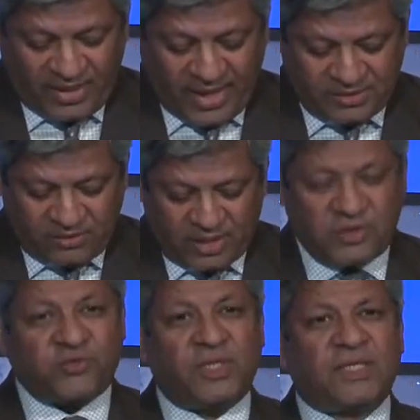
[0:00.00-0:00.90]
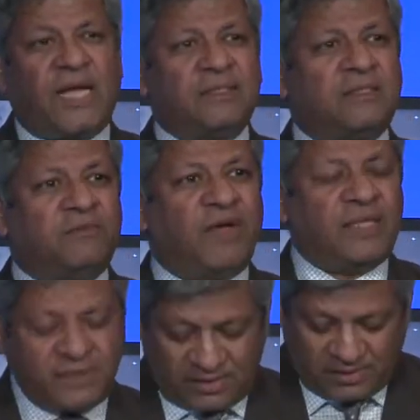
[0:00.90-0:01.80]
Cancer Registry's cancer
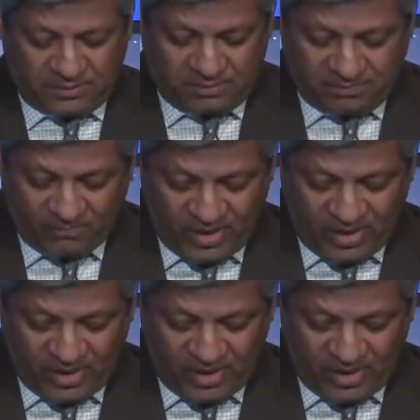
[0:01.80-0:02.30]
surveillance system.